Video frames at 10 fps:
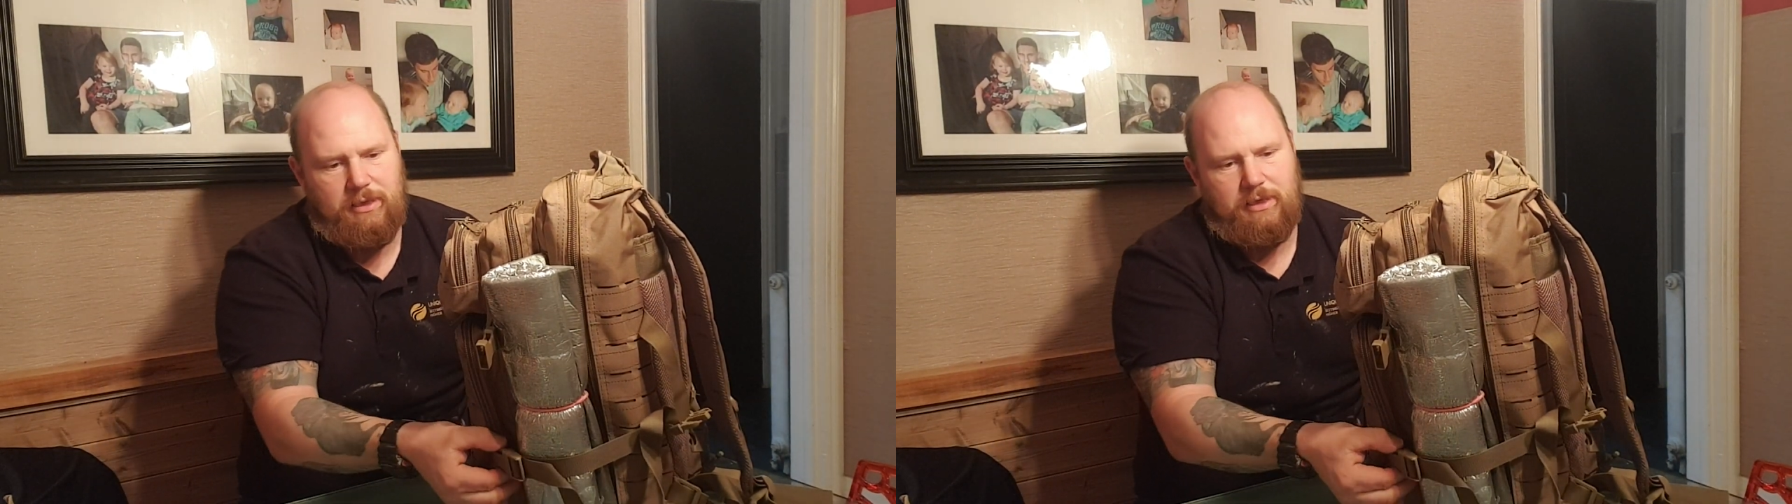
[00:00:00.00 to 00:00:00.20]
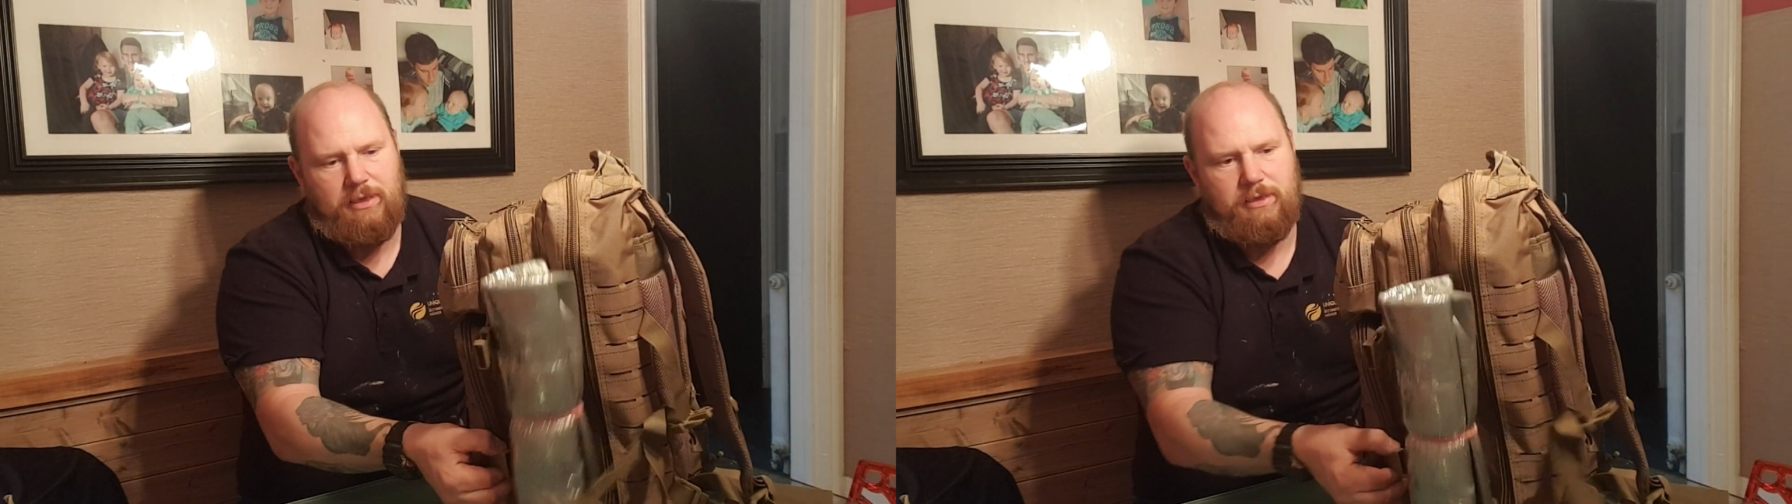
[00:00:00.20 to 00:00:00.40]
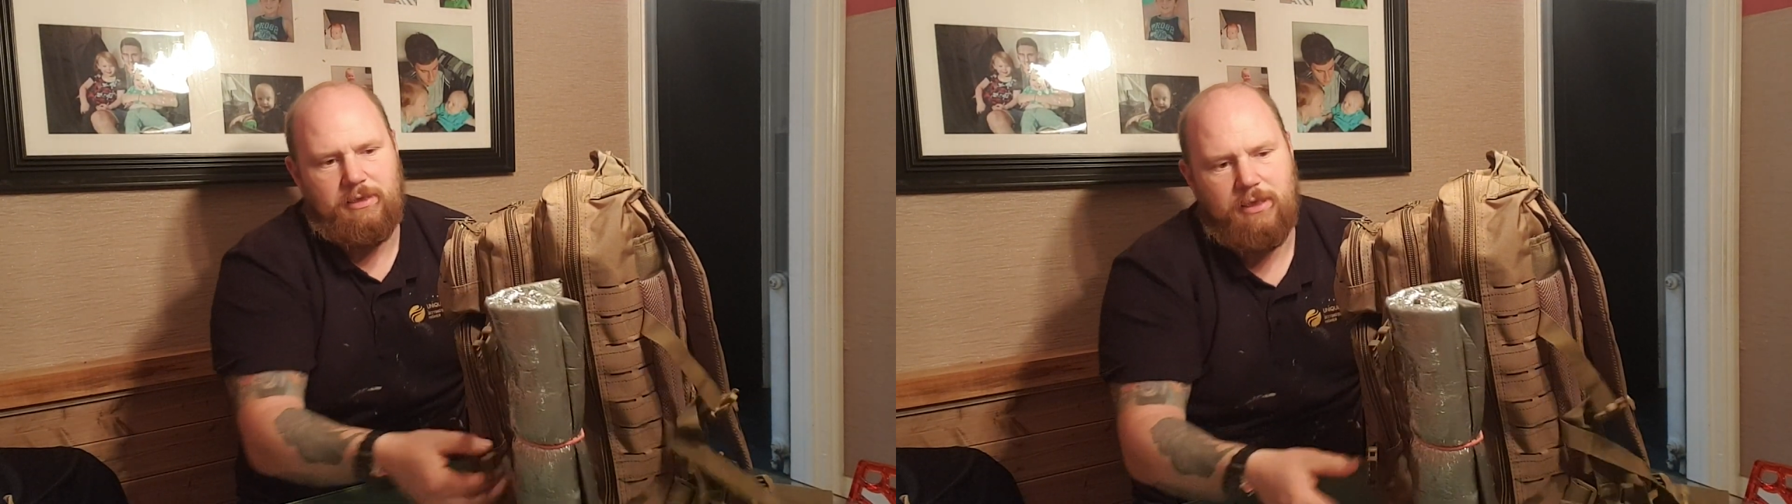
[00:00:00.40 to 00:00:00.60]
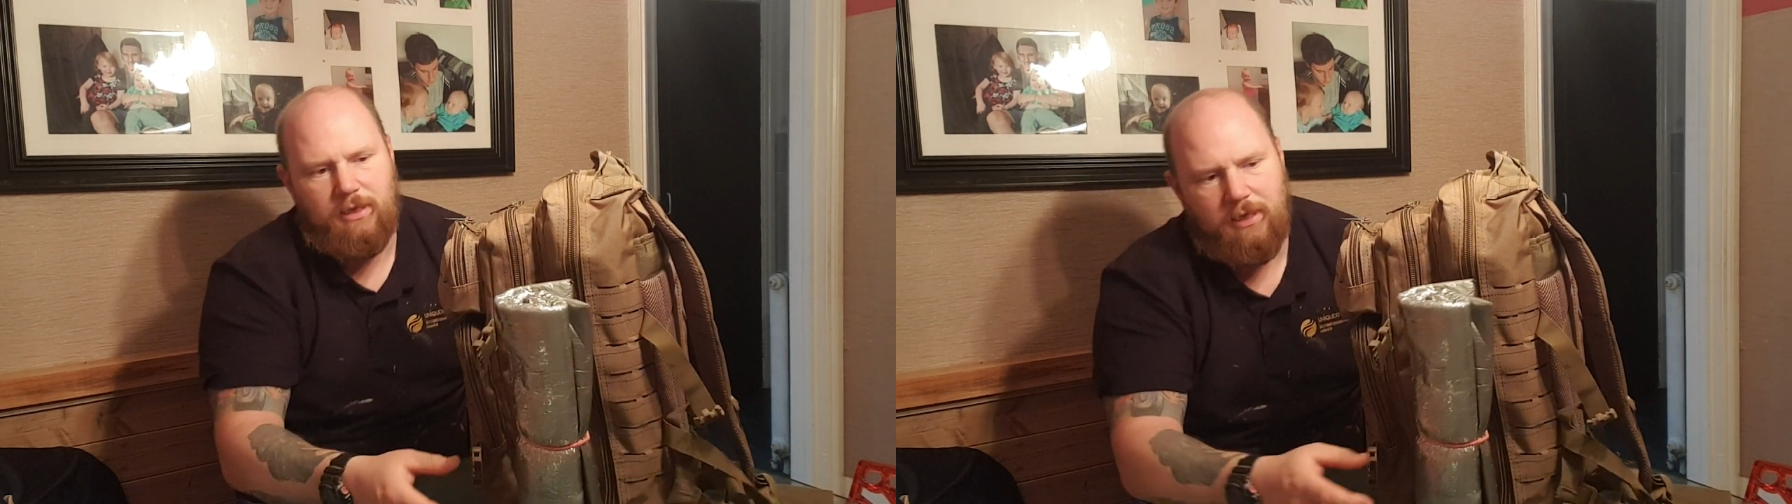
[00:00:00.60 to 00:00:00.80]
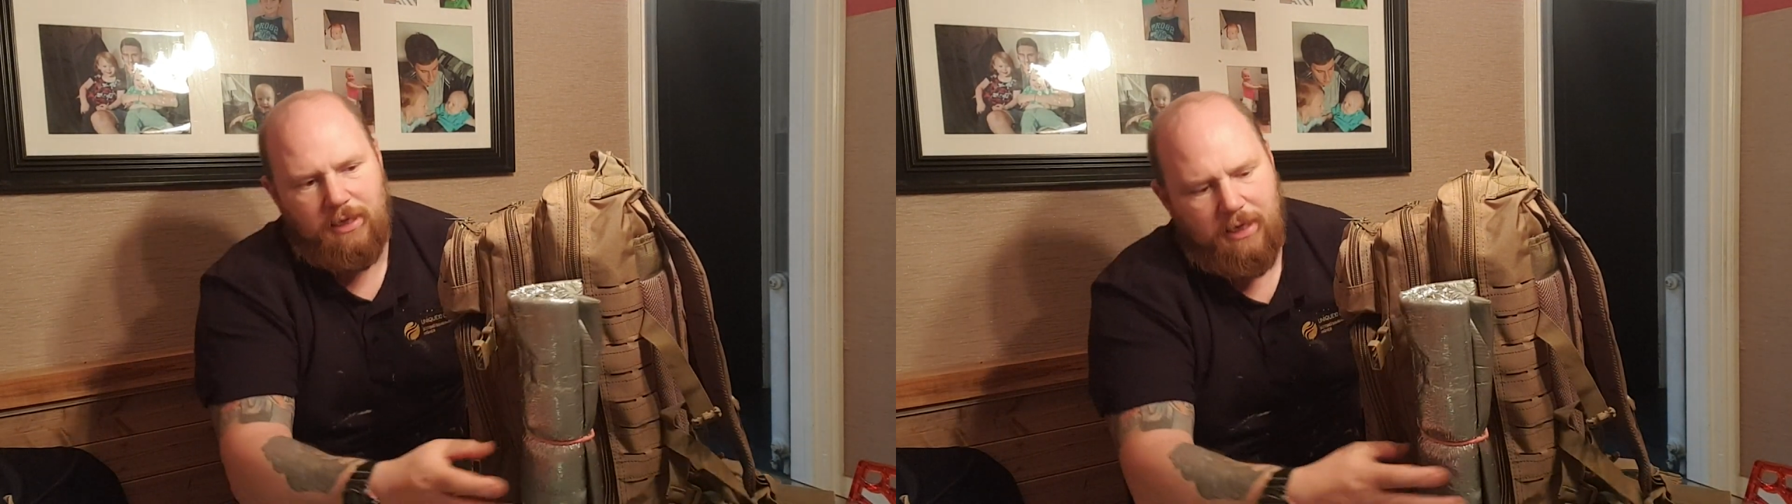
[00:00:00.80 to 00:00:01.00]

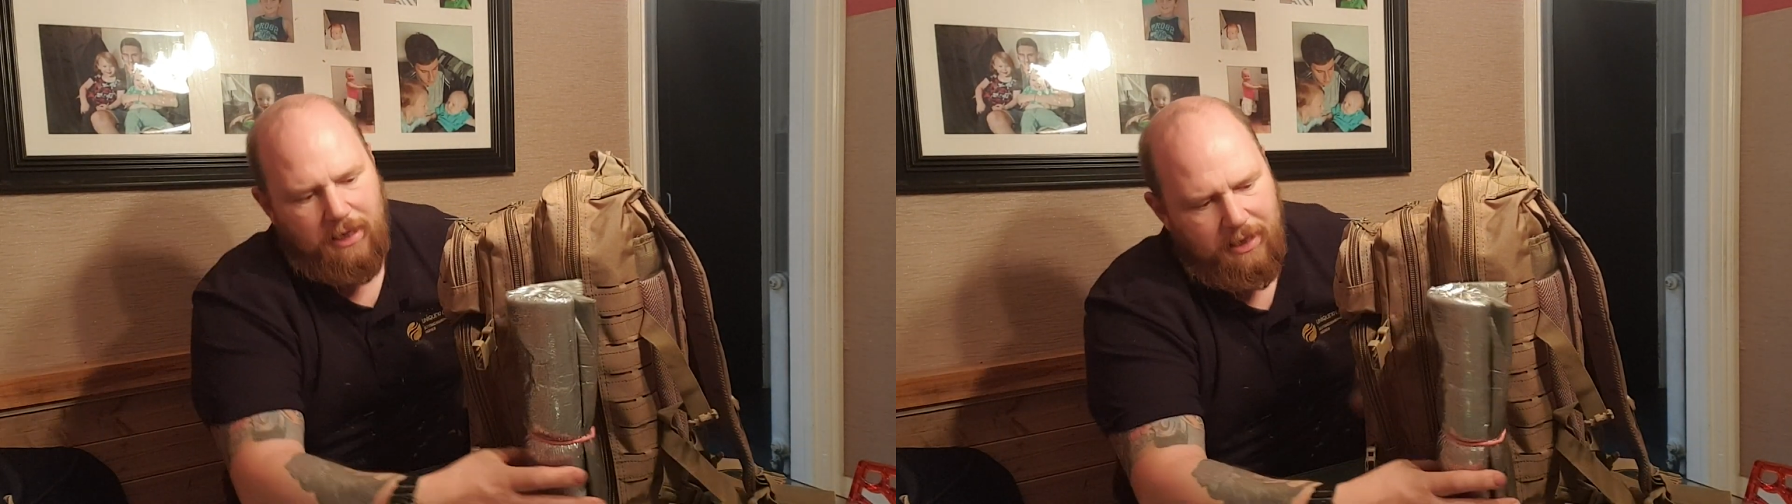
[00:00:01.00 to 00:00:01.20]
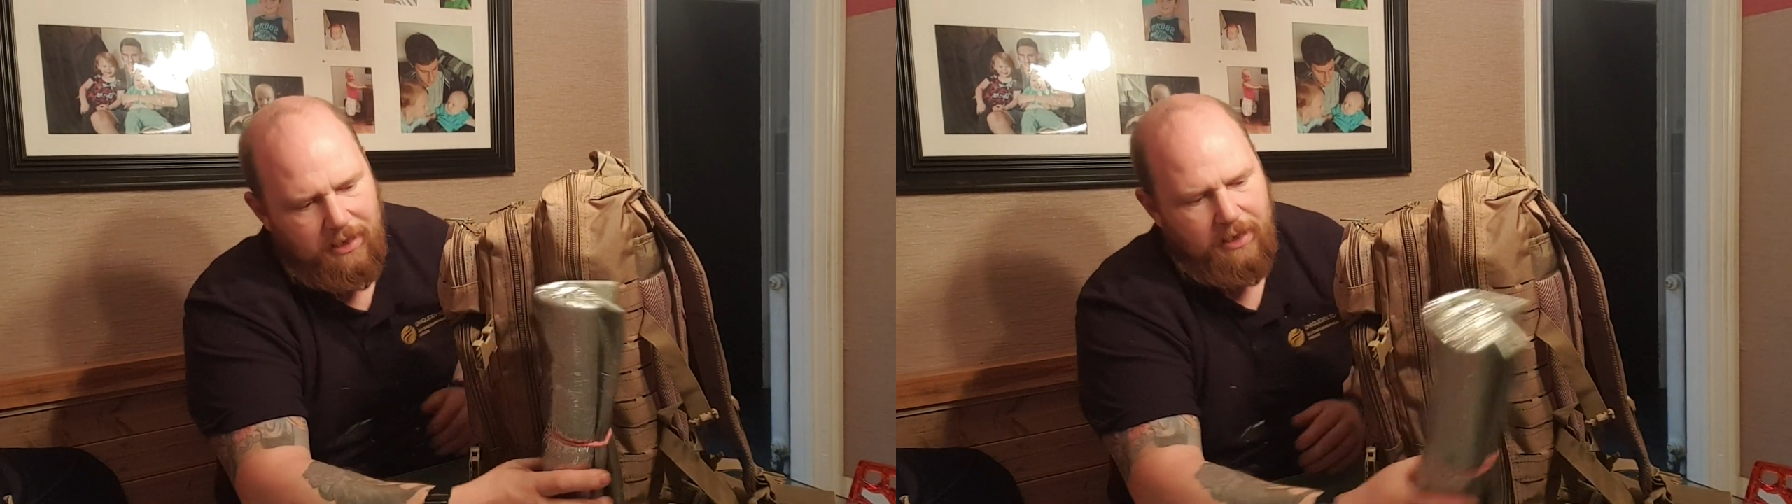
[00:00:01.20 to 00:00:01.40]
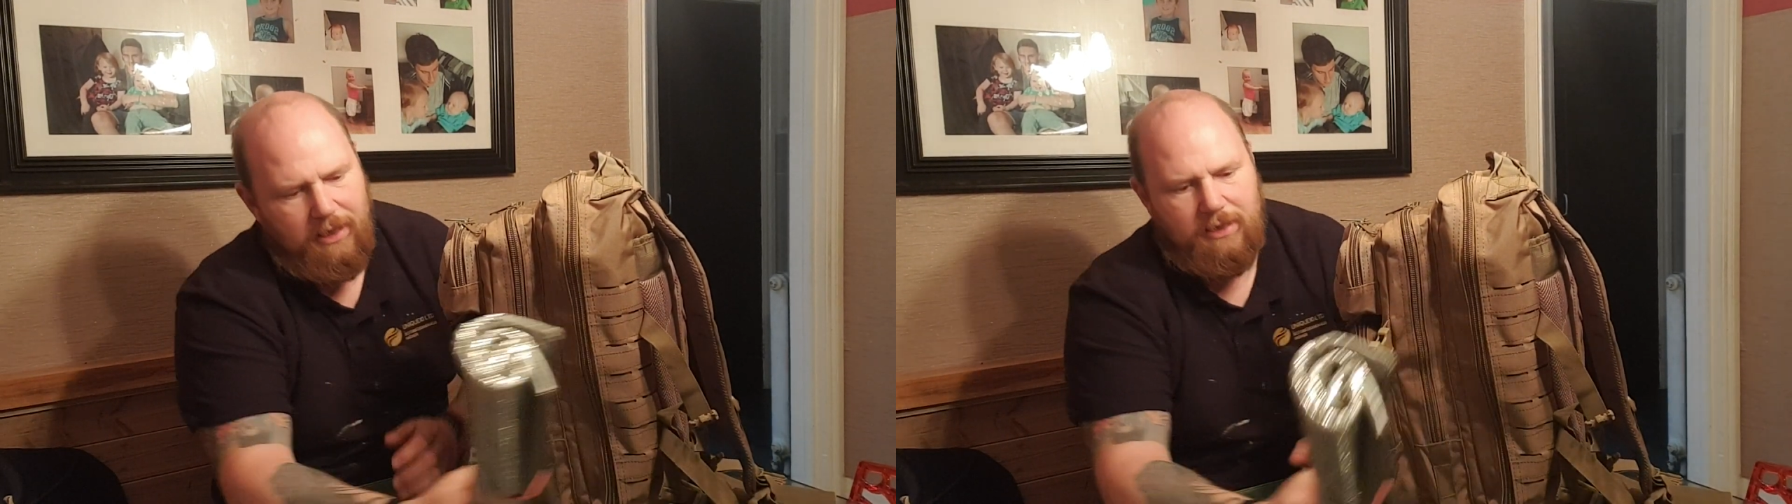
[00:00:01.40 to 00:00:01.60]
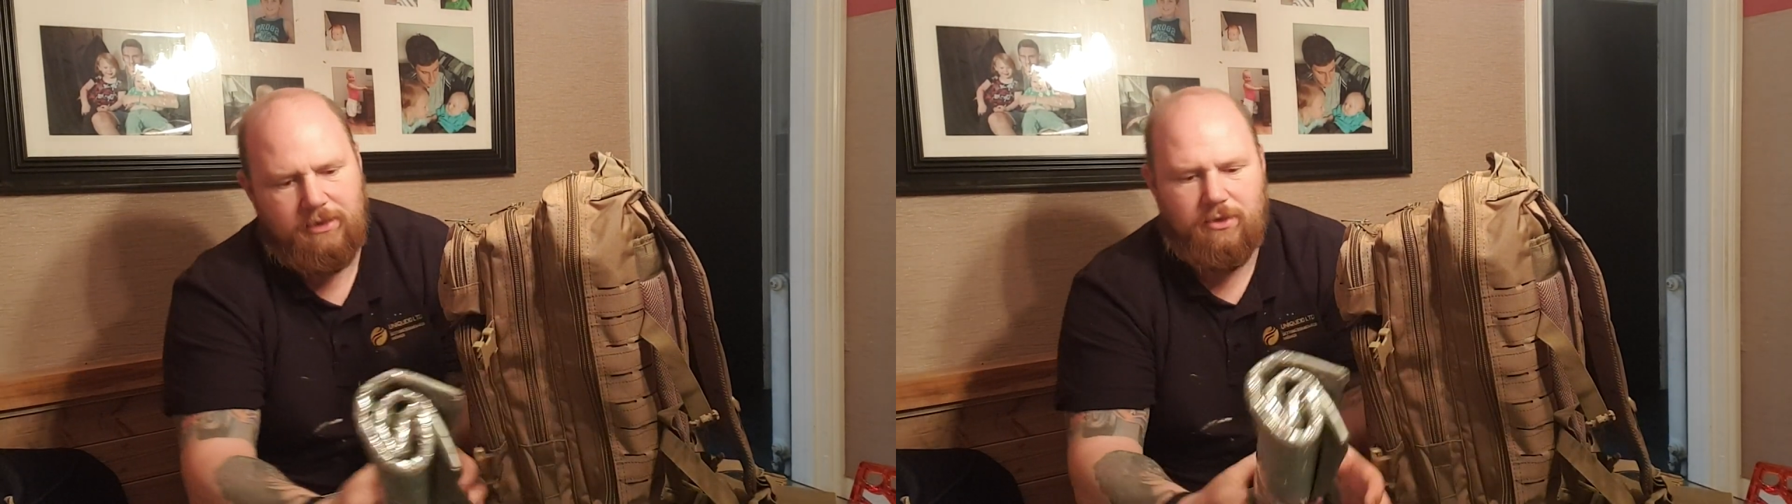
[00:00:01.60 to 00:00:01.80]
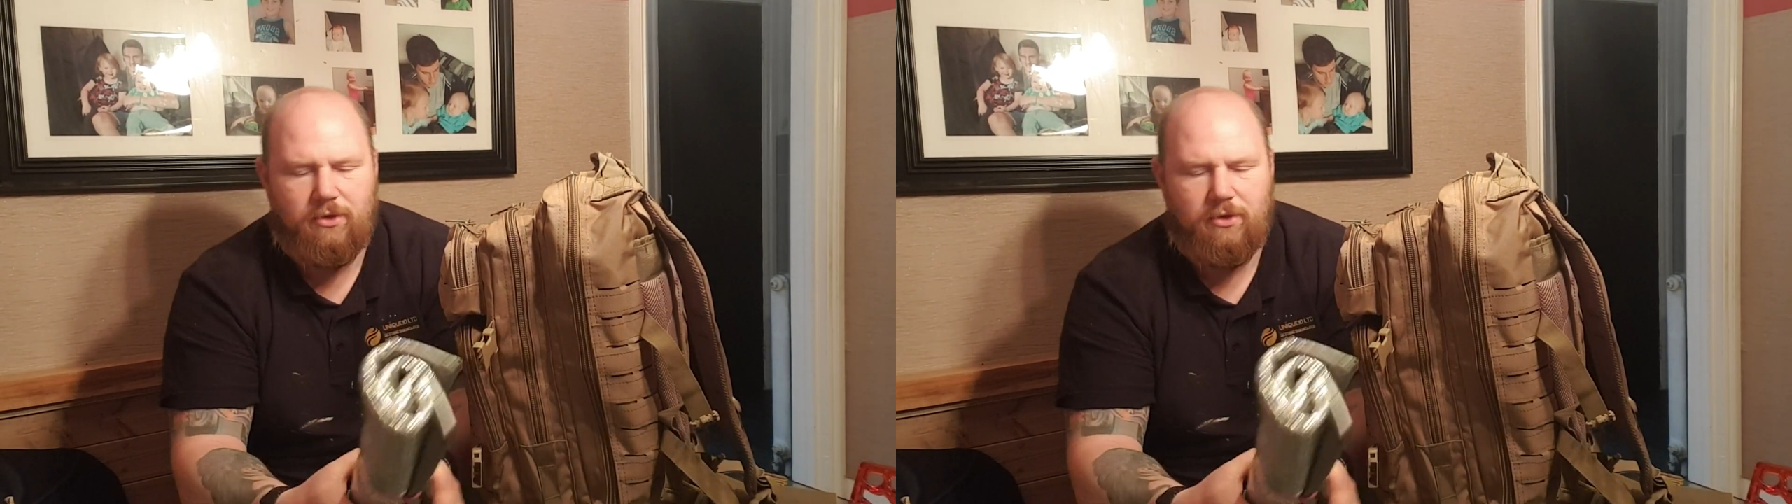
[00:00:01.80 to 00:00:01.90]
it's an